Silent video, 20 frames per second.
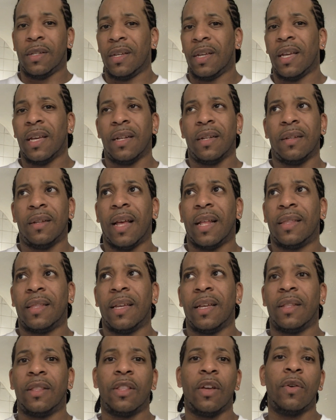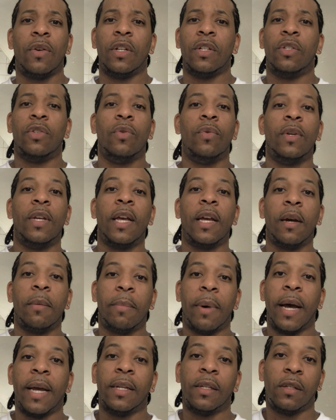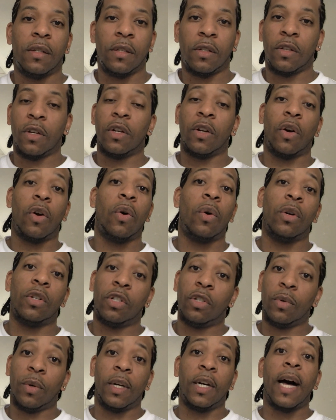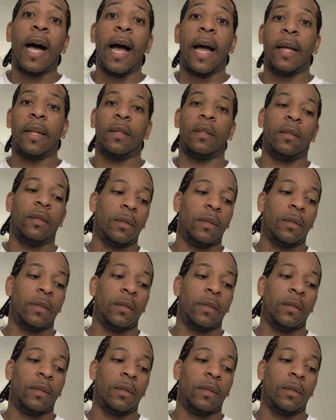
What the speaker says: get I think 32 gigabytes is going to cost you a lot.